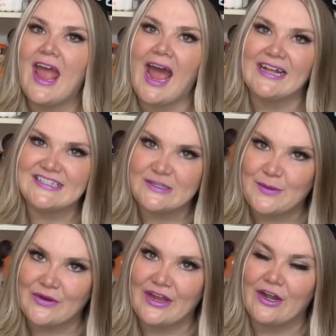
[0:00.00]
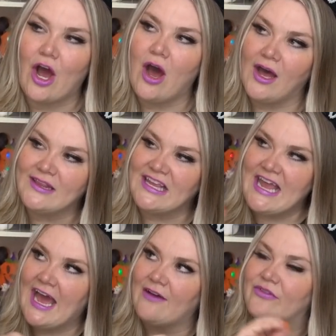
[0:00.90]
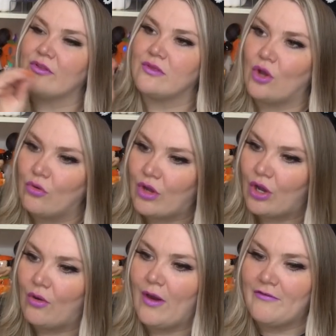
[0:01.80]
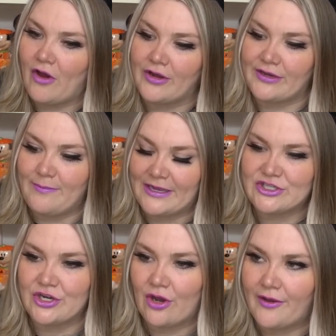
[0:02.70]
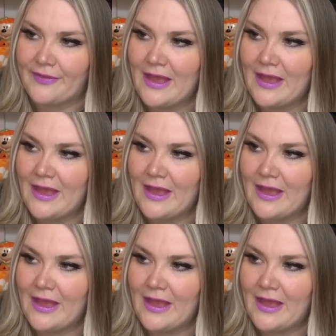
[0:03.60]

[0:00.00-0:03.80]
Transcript: at Spirit oddly have the logo of Haunted Mansion on